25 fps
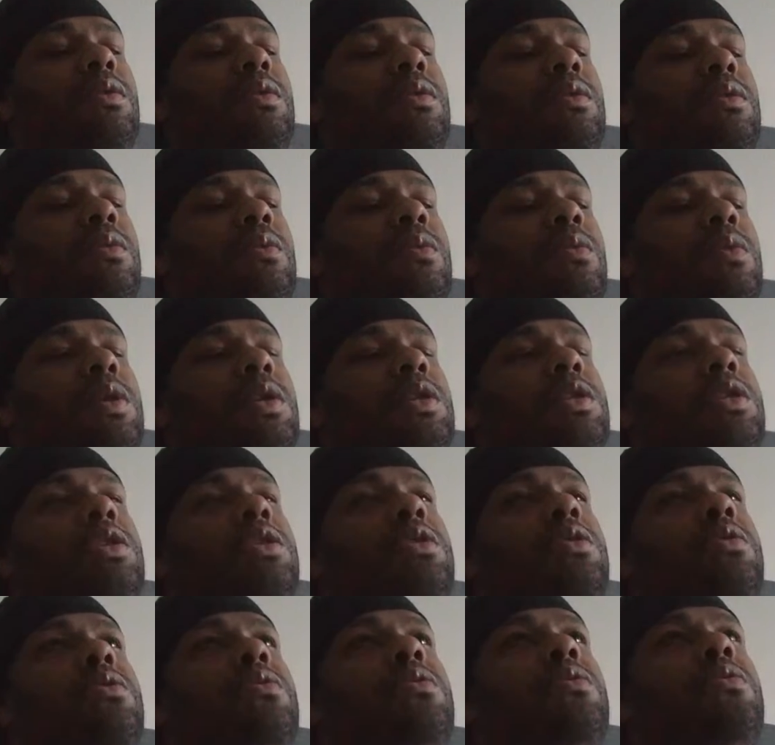once
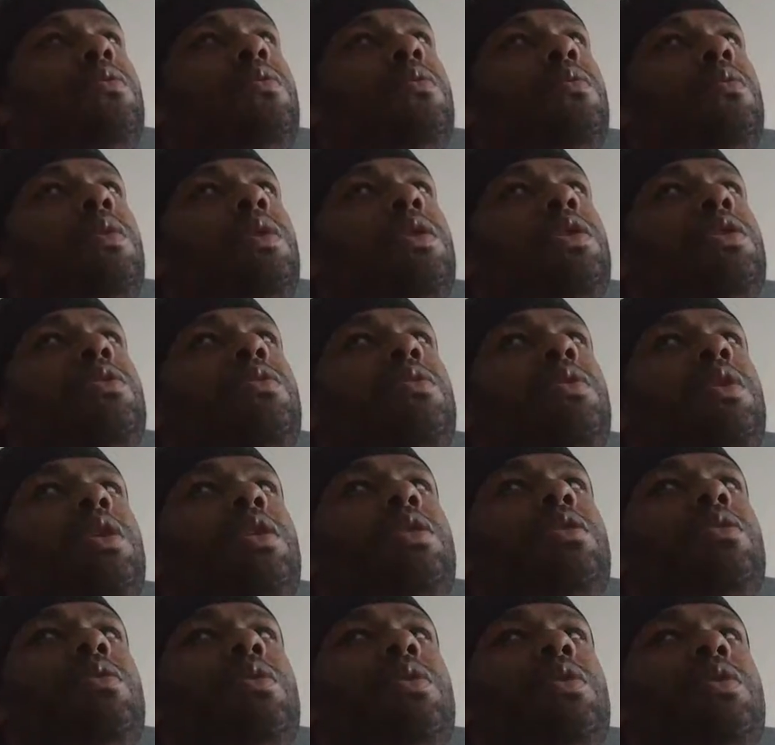you get
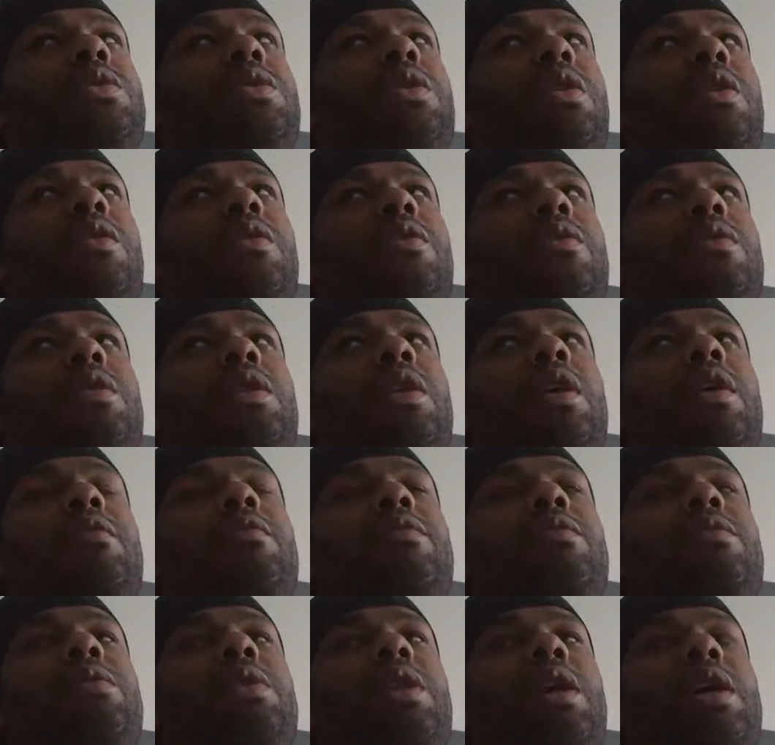to a certain
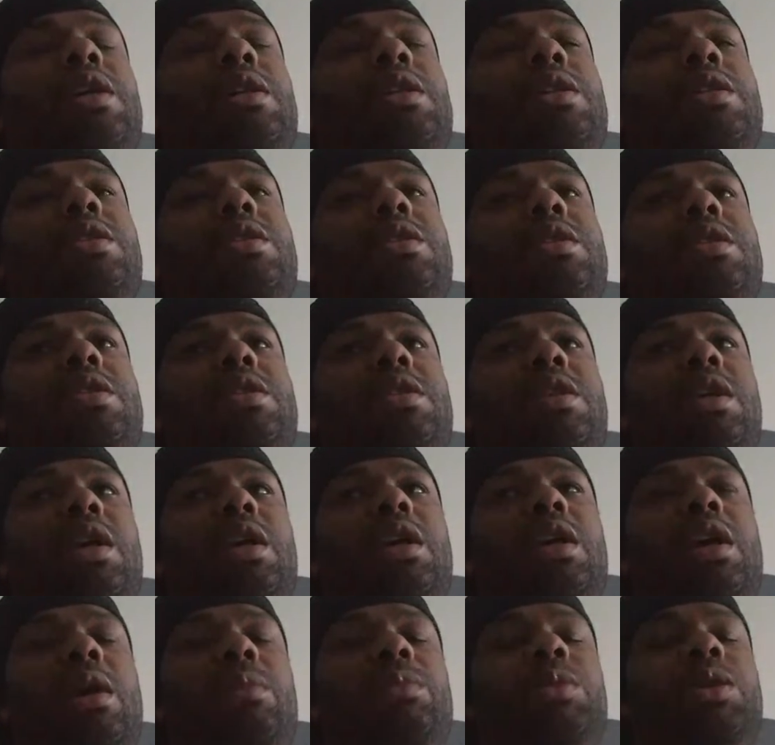level, like let's just
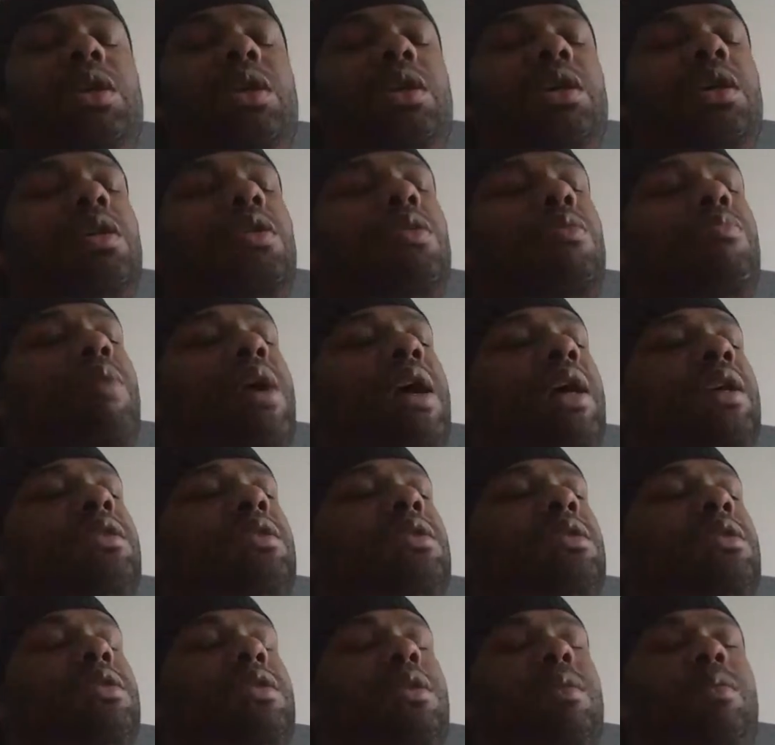say I'm gonna go back
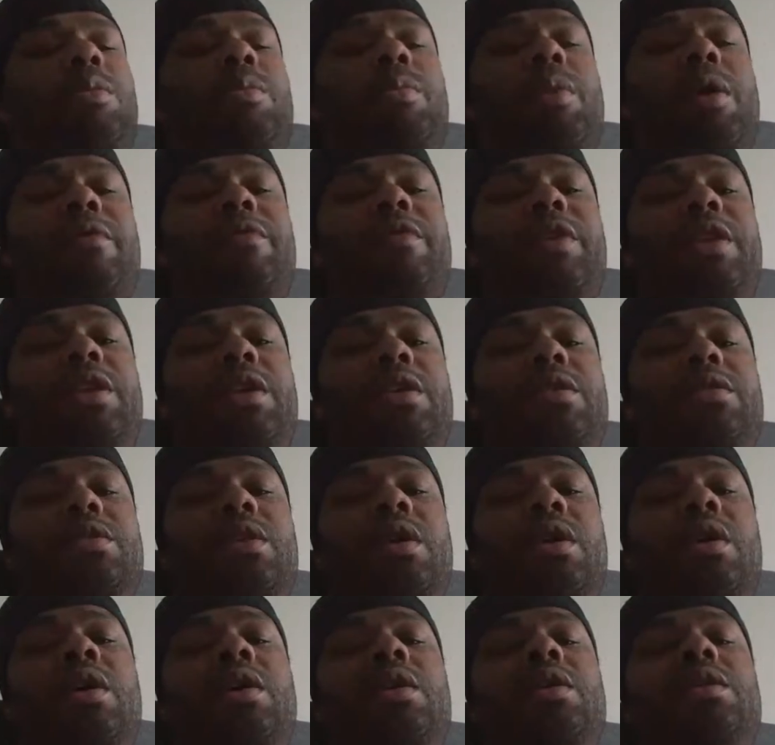to some of my videos.
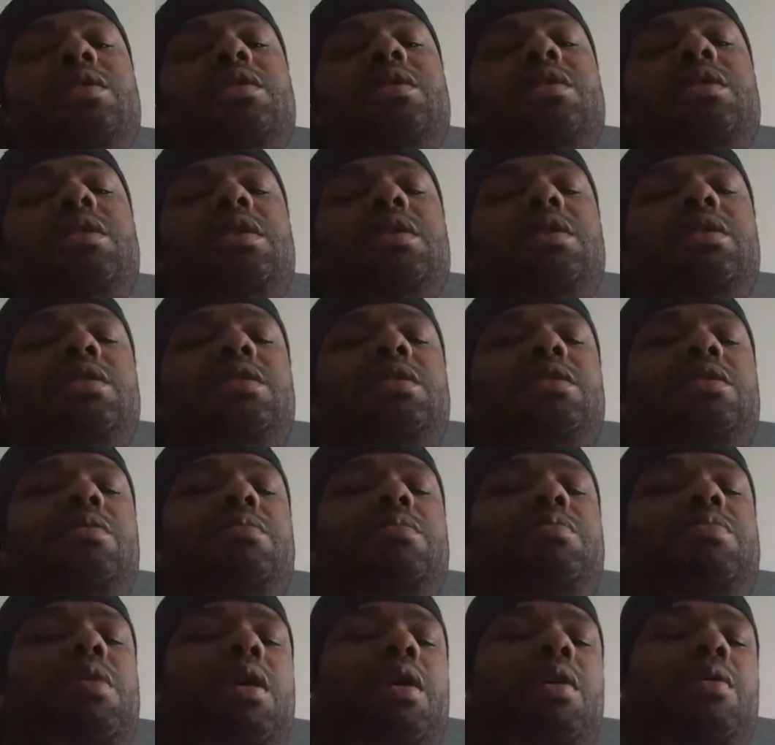See, this is the
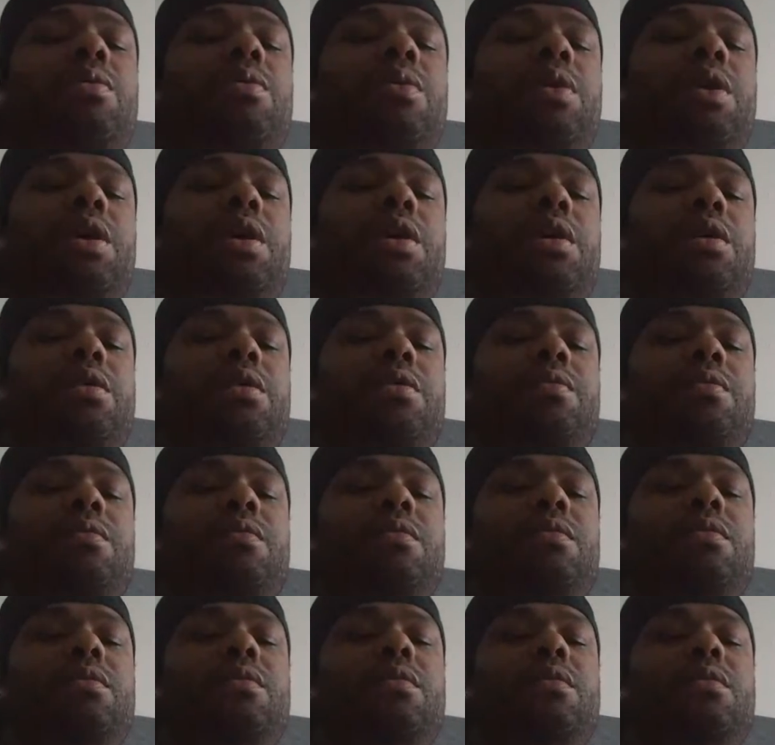part where
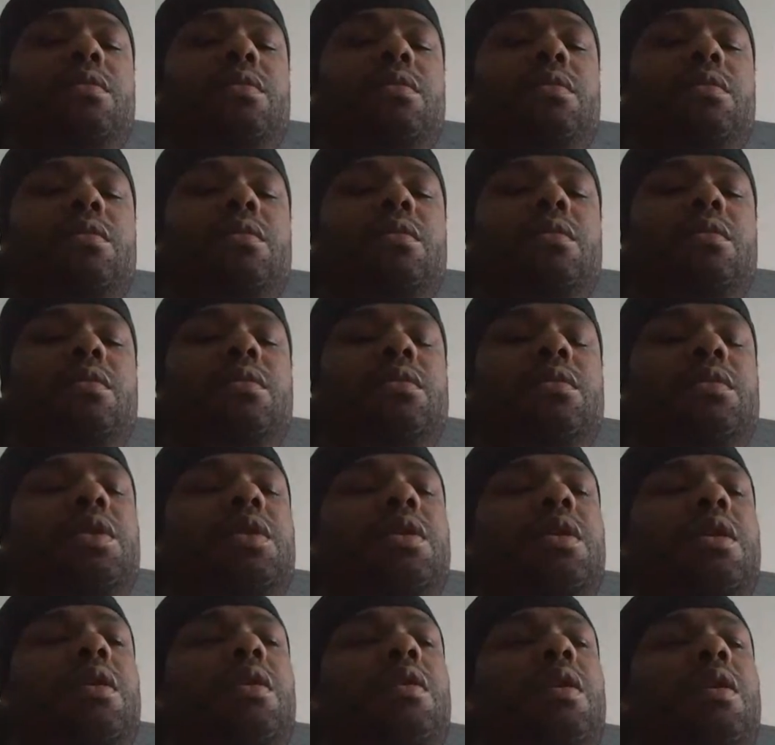
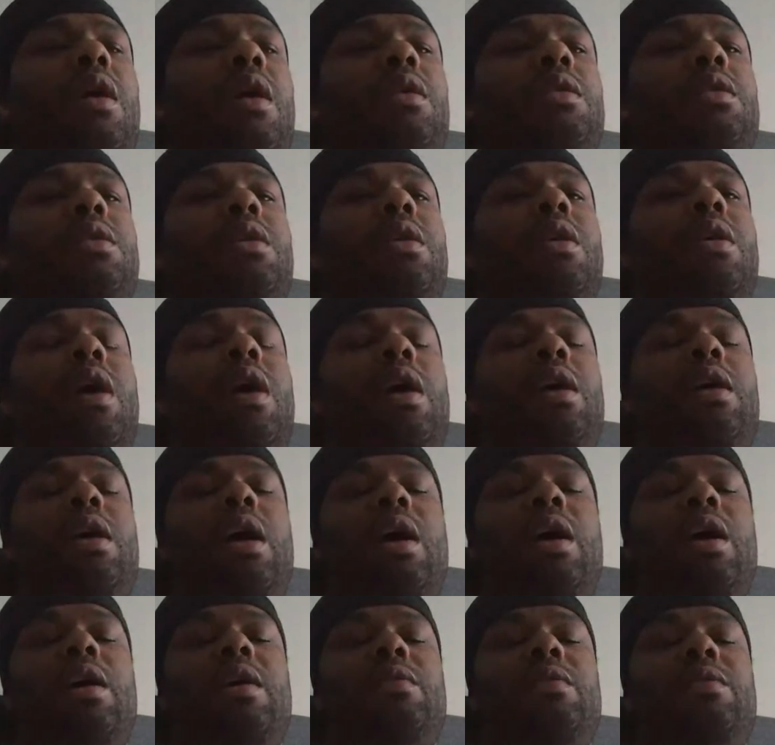
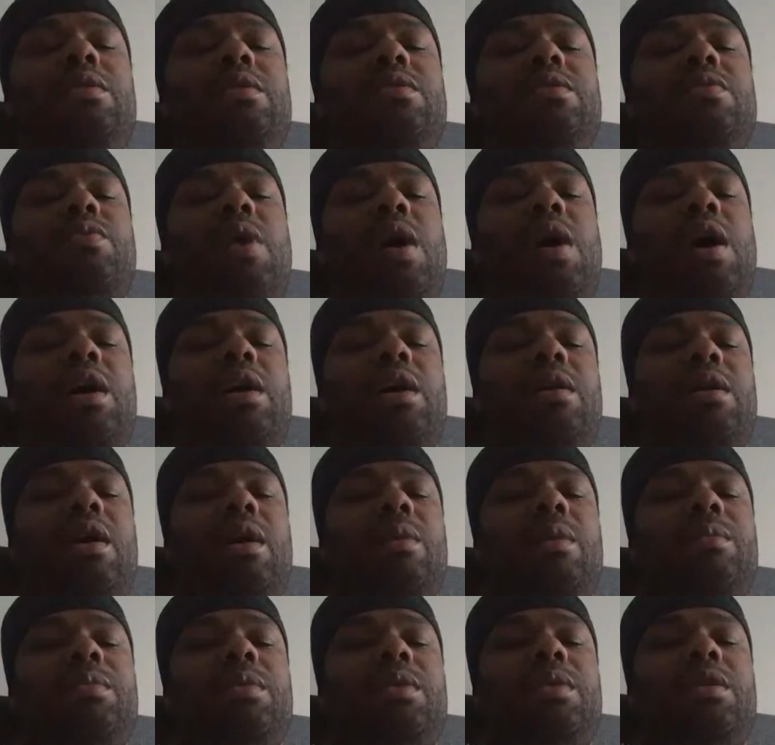this is why
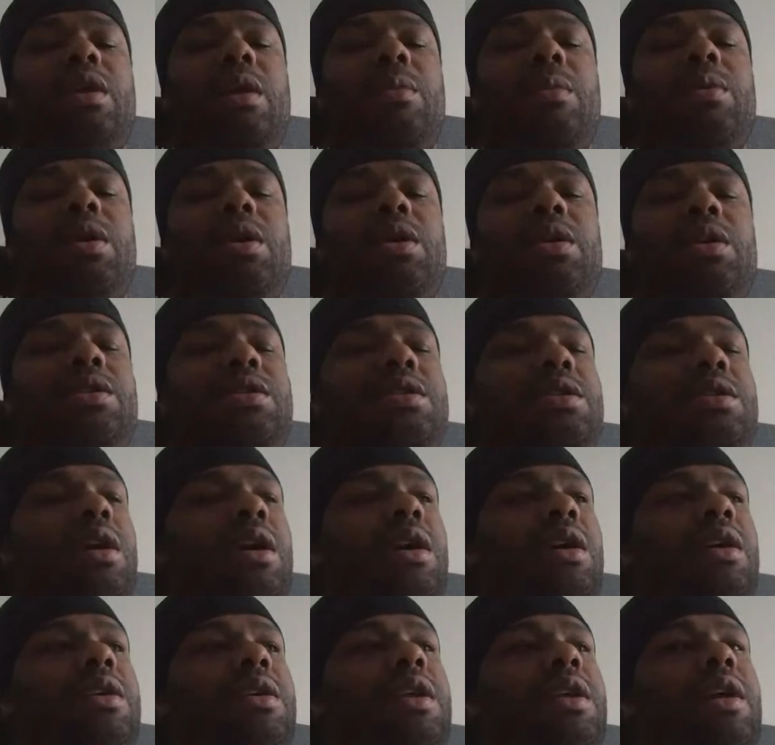I'm gonna
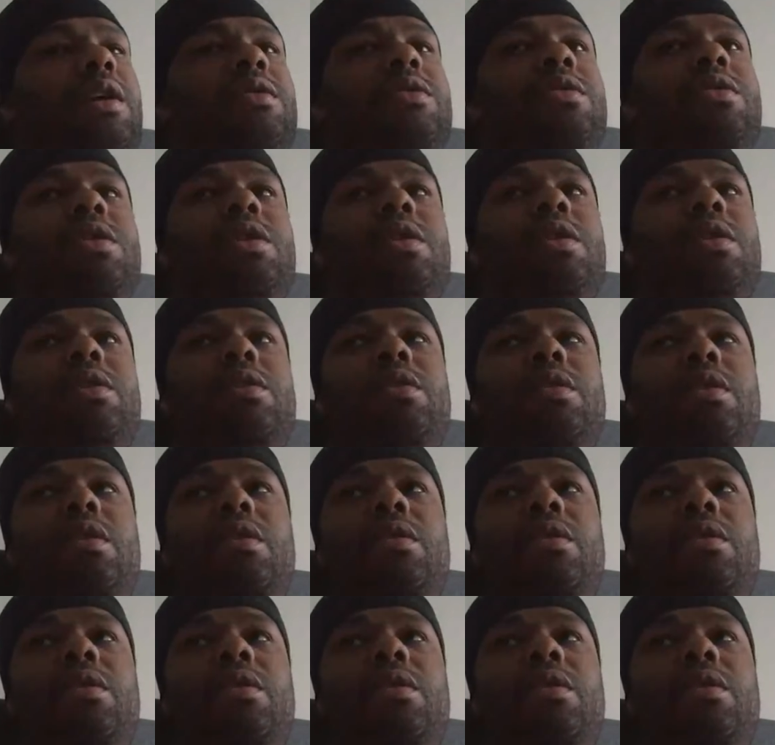start announcing